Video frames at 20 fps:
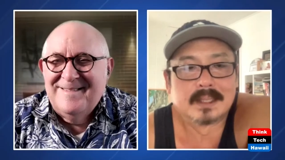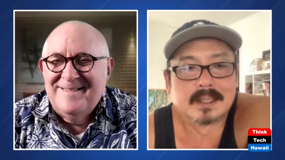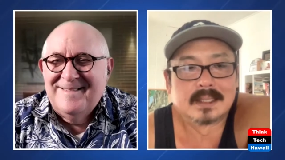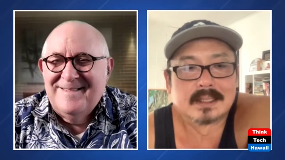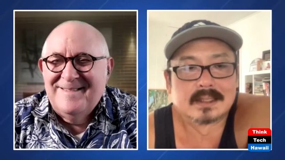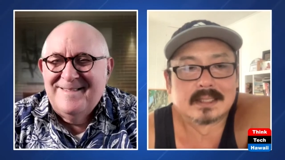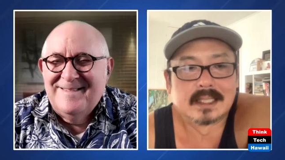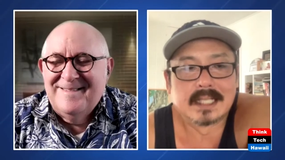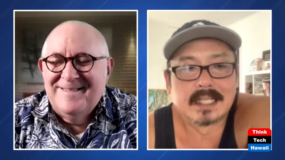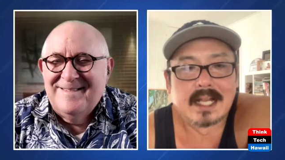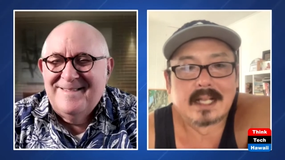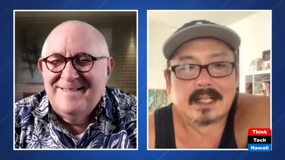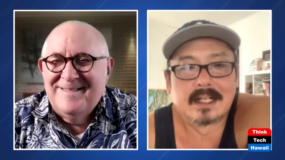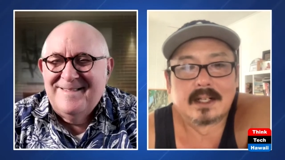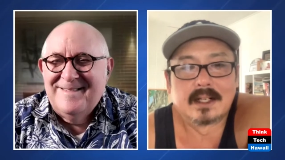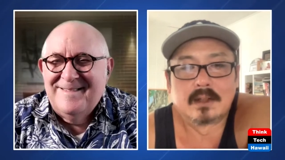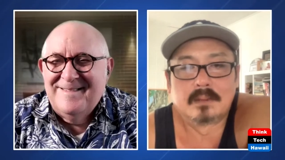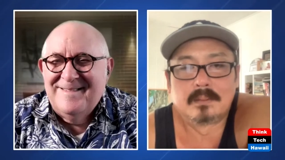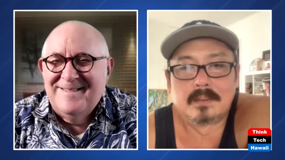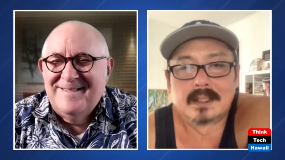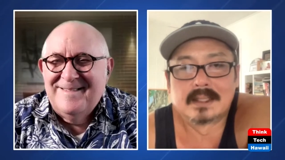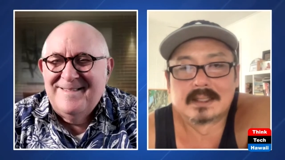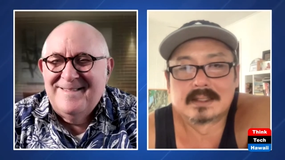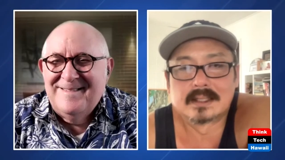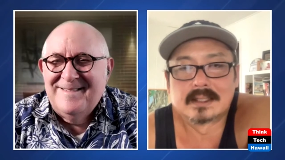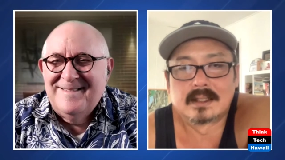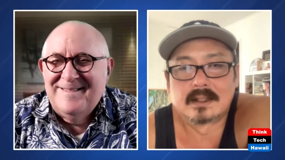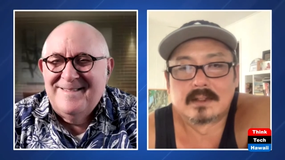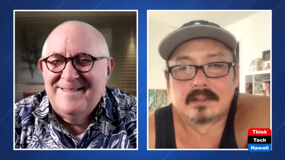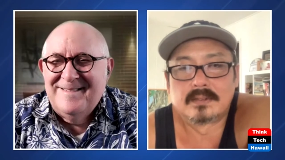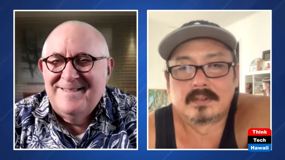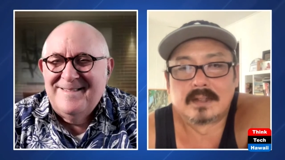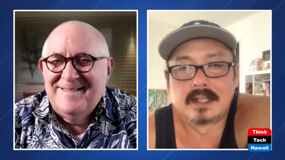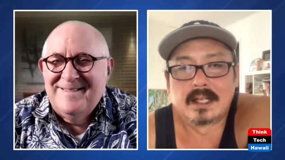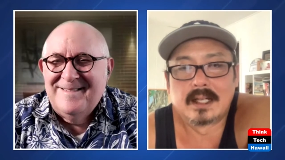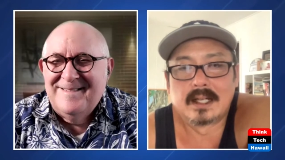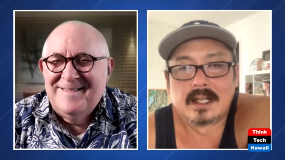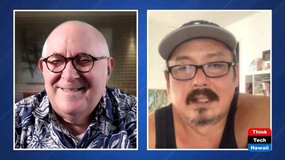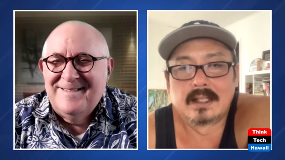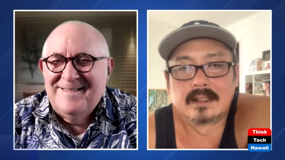Speaker 1: because I can't help myself,
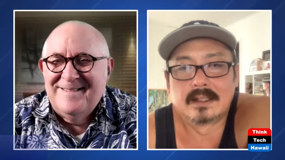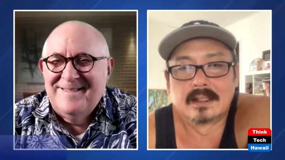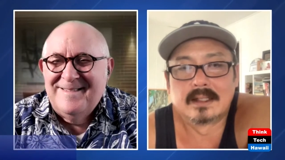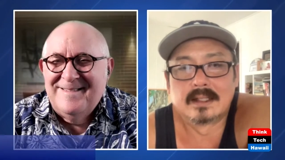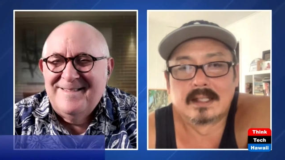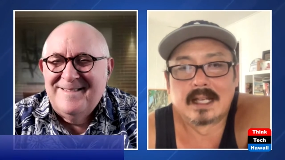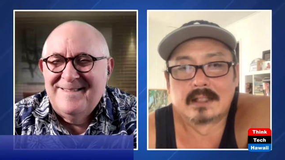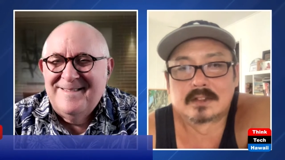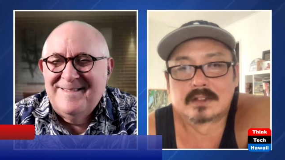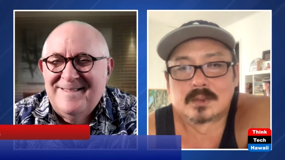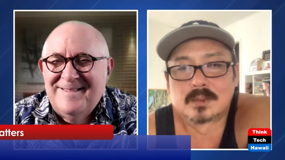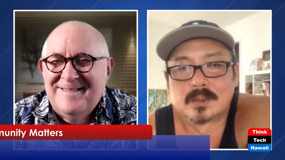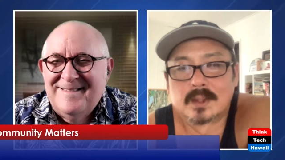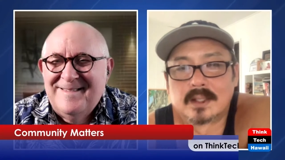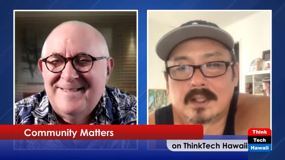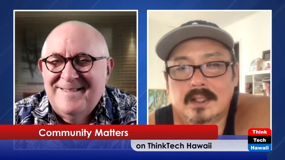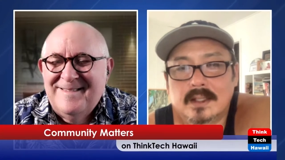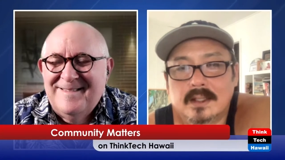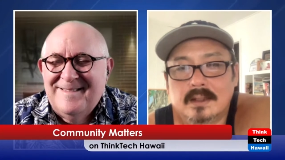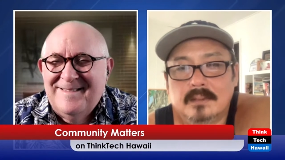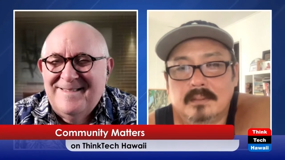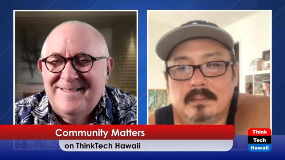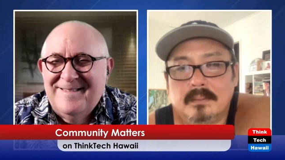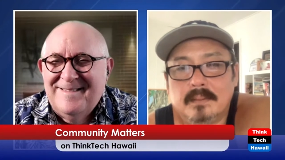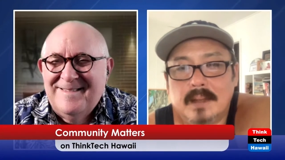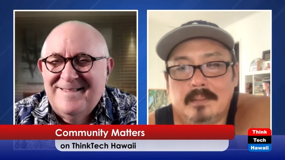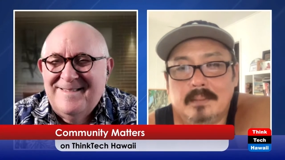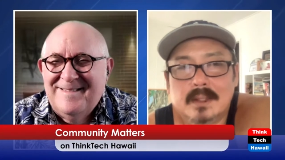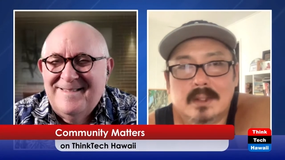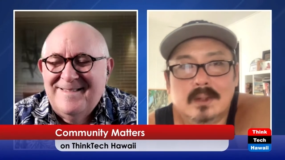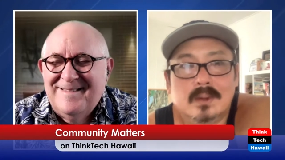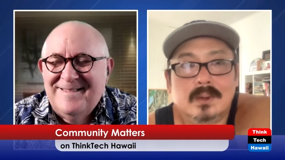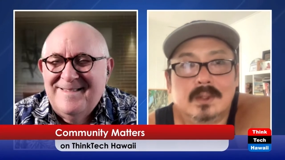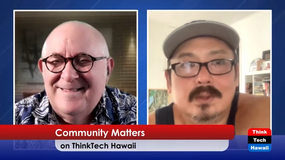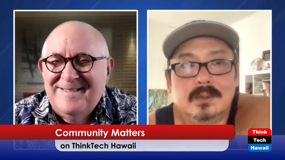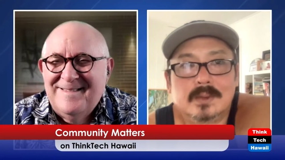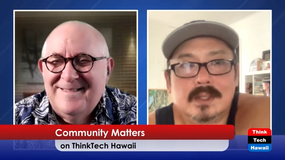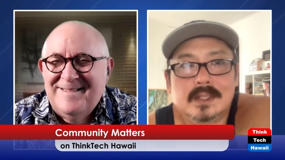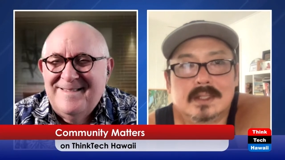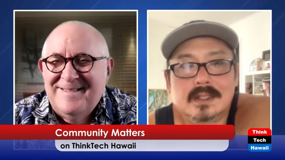and that's really maybe the only
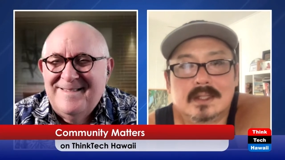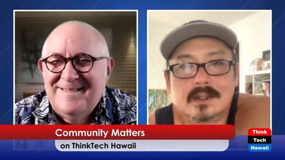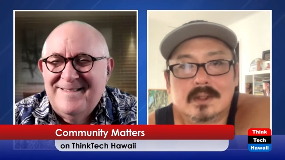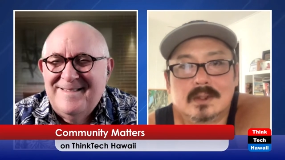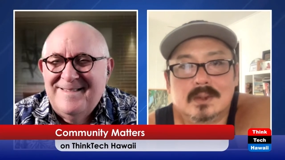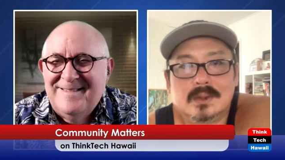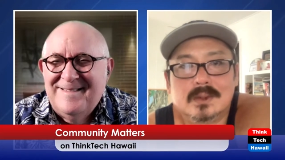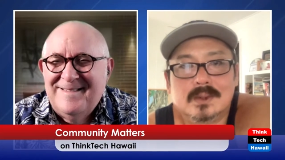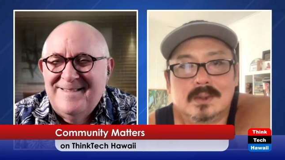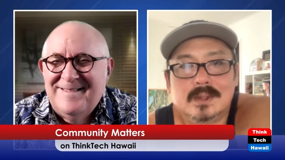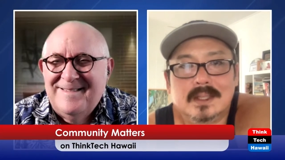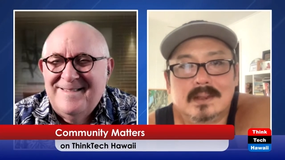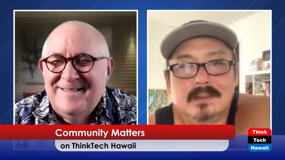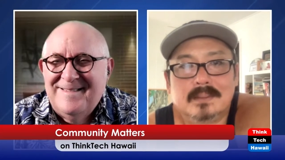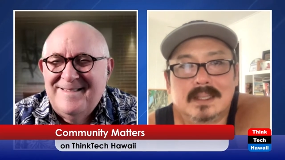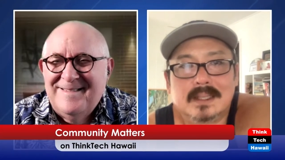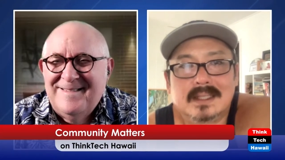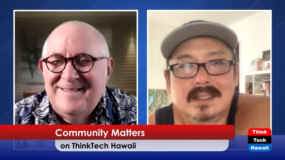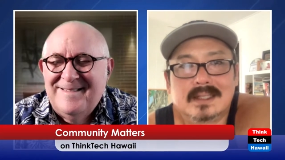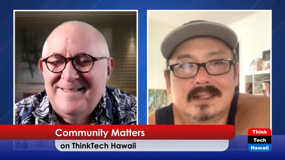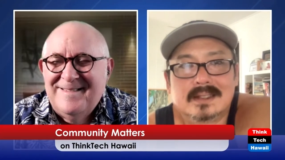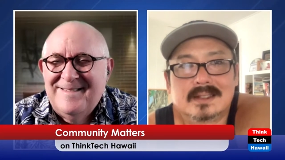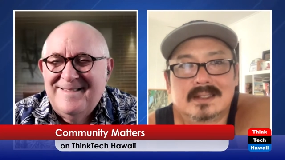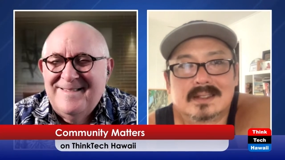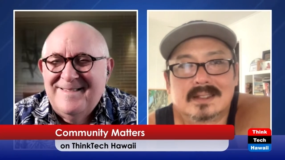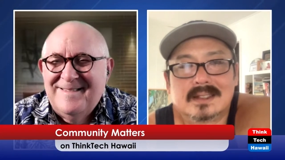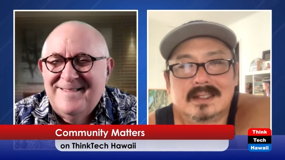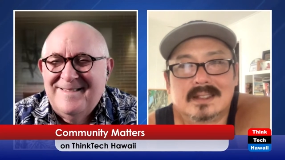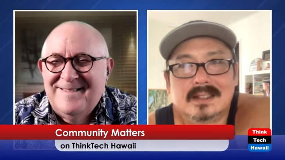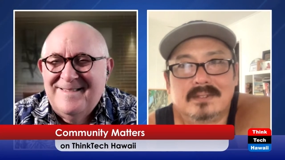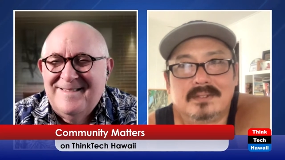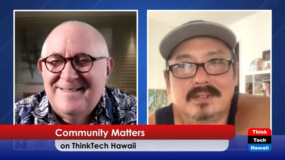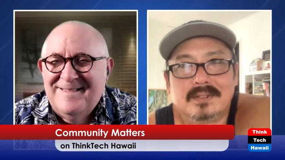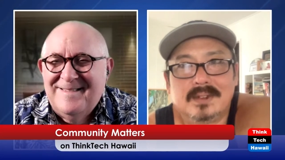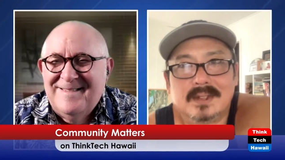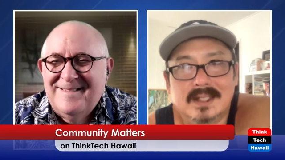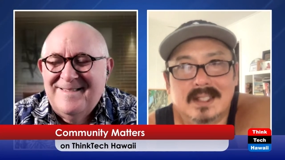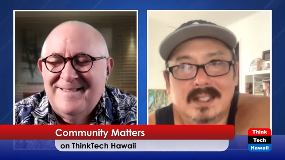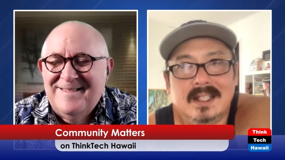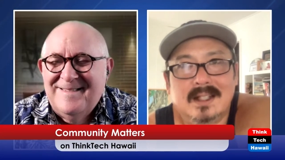reason to do it because if you can
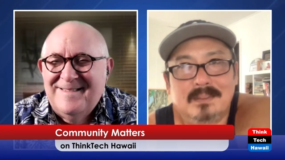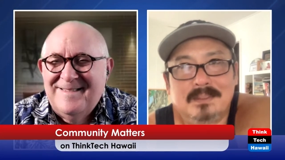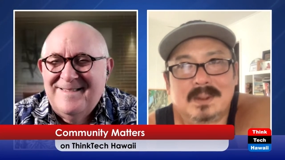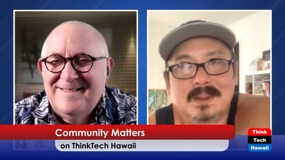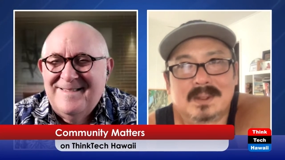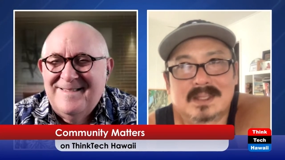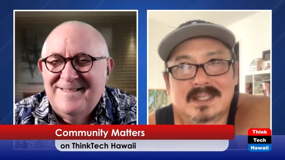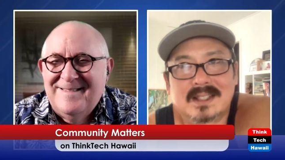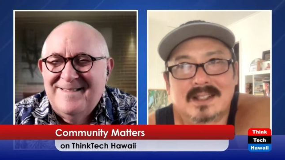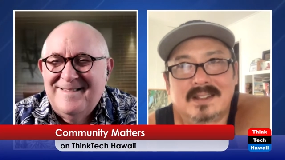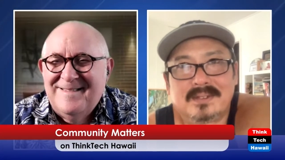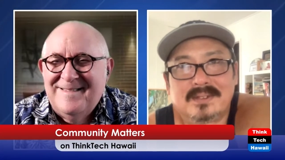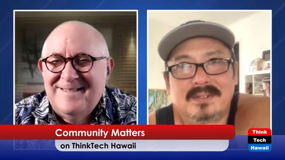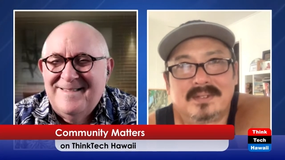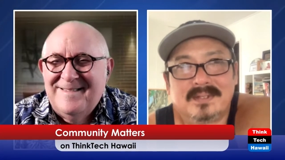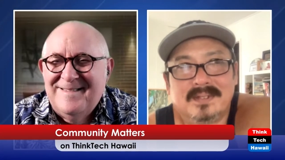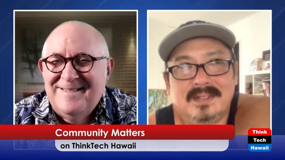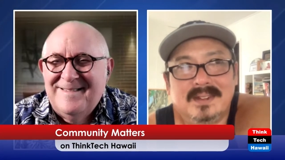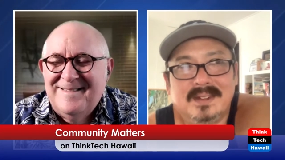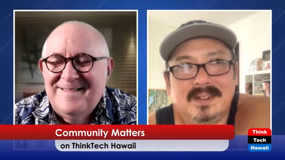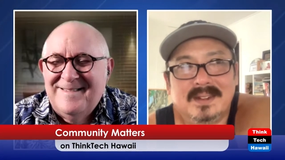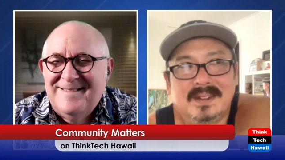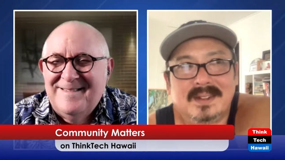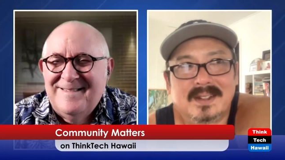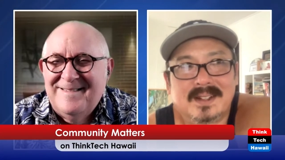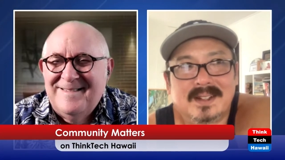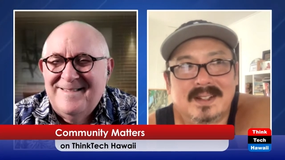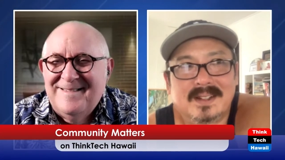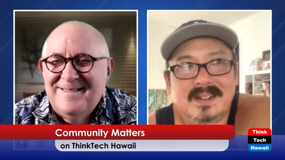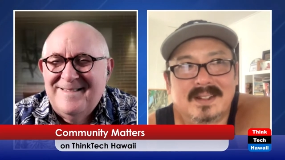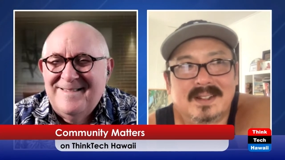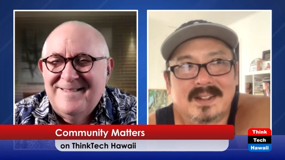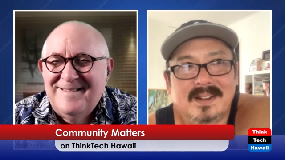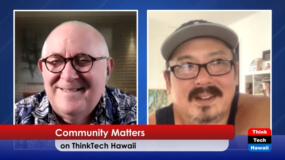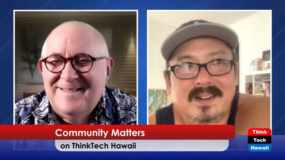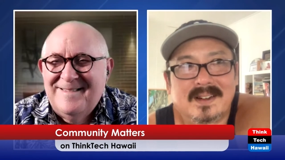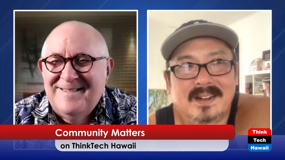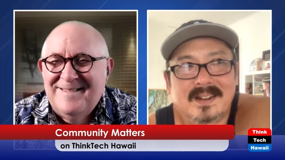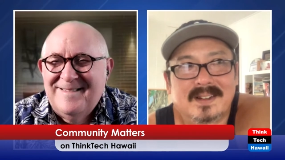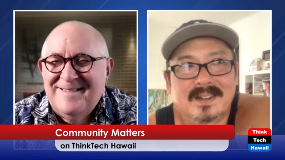help yourself there there are
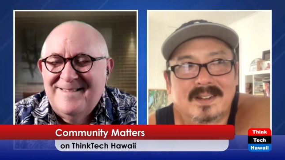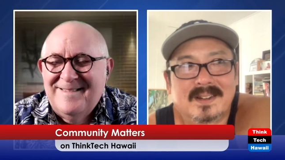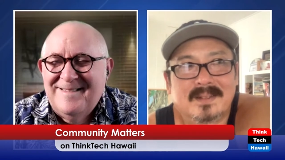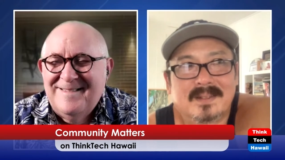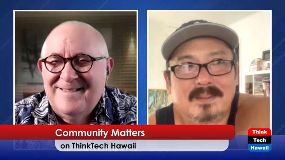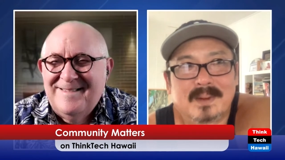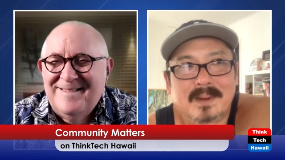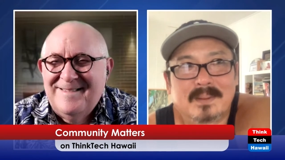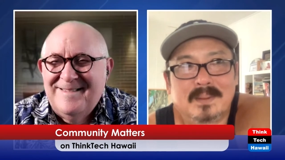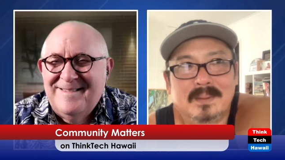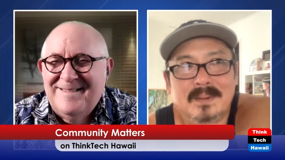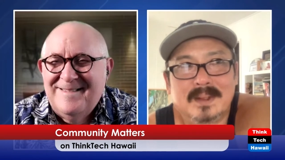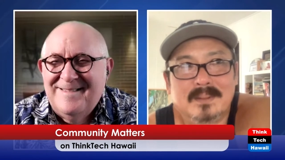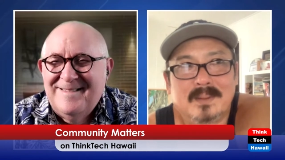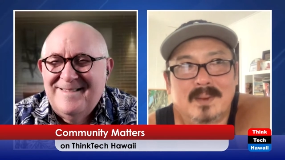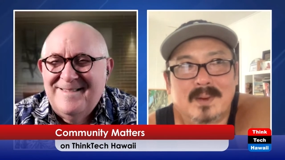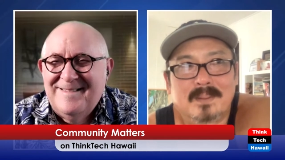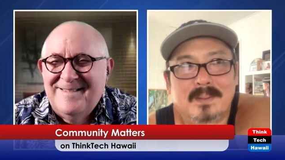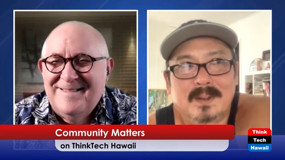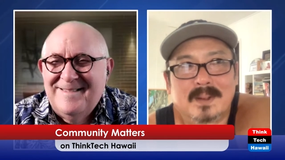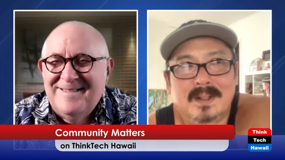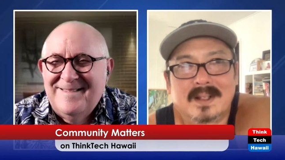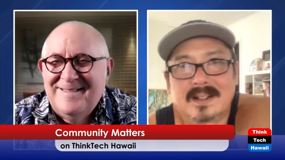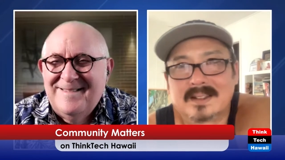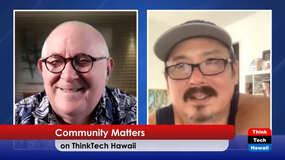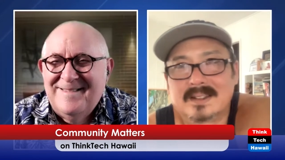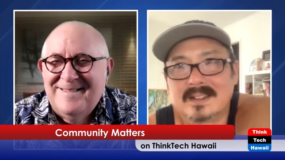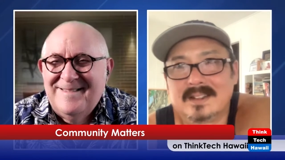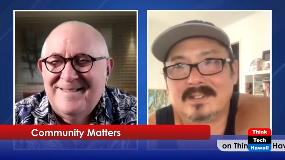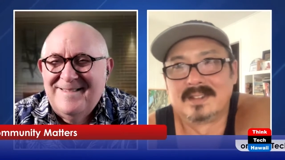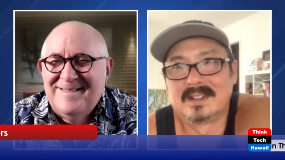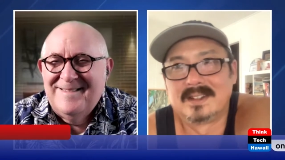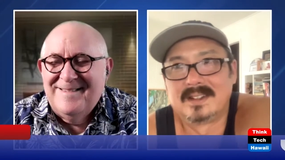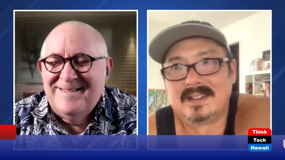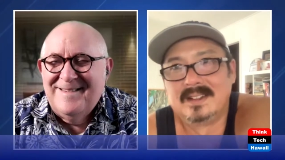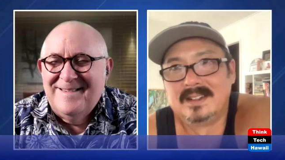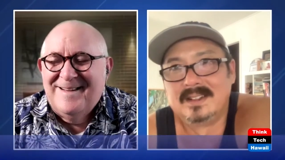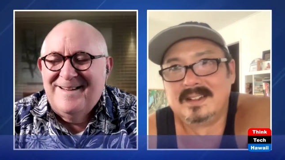other probably more productive and